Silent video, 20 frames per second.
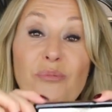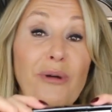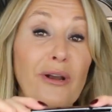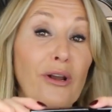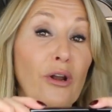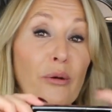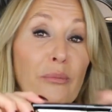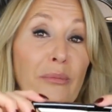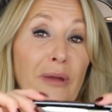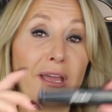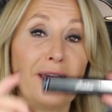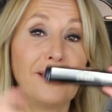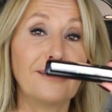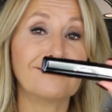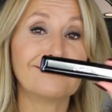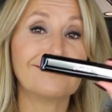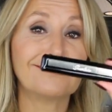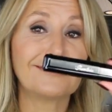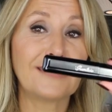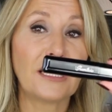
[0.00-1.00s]
but not me.
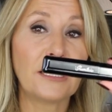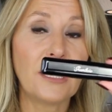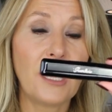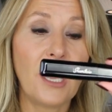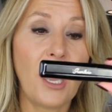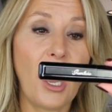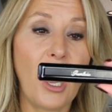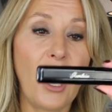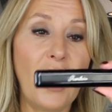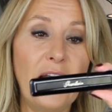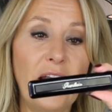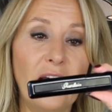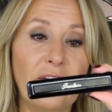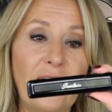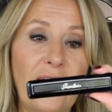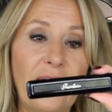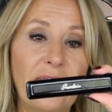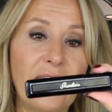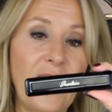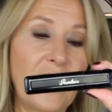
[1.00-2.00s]
I love it.